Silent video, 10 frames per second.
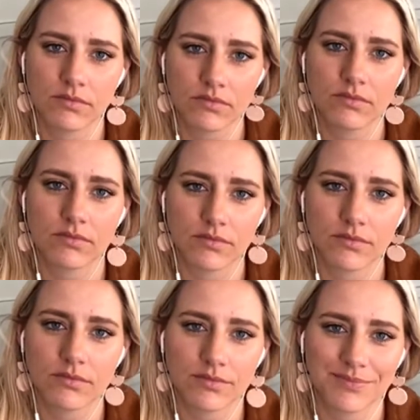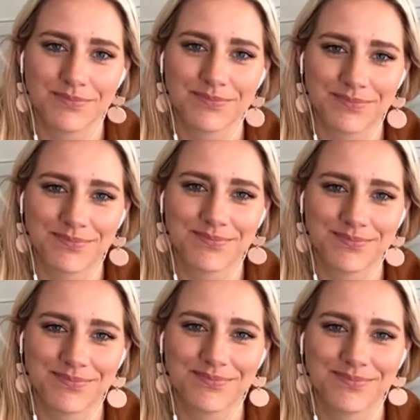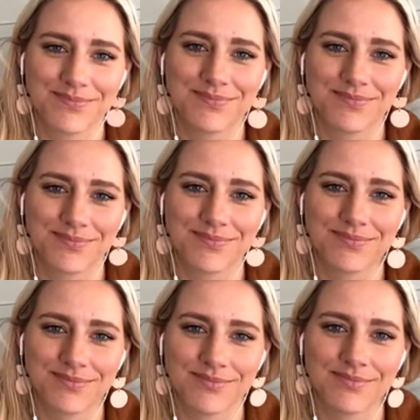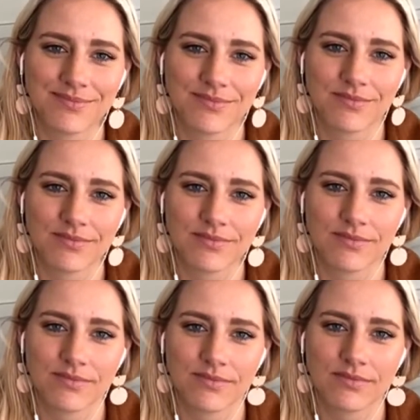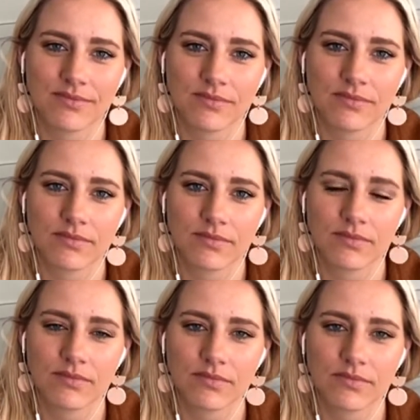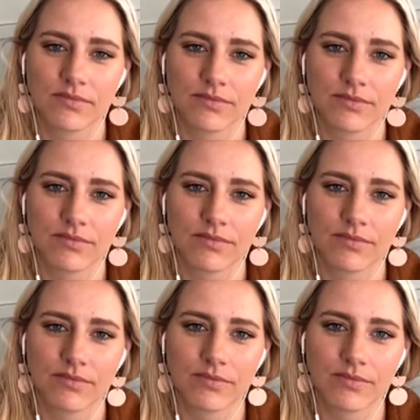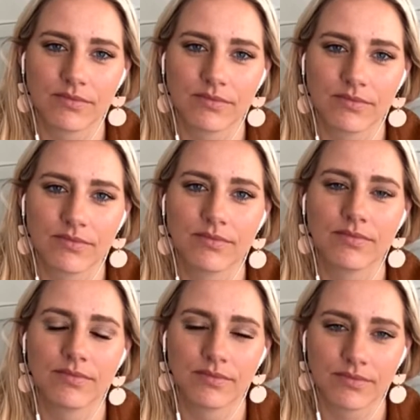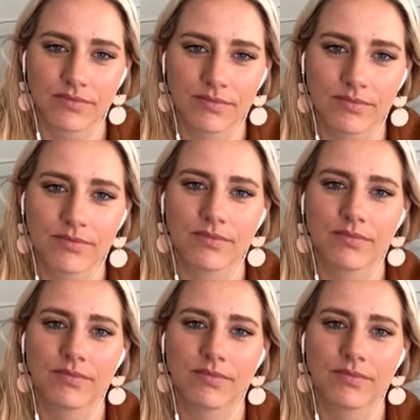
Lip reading: The person shown says nothing.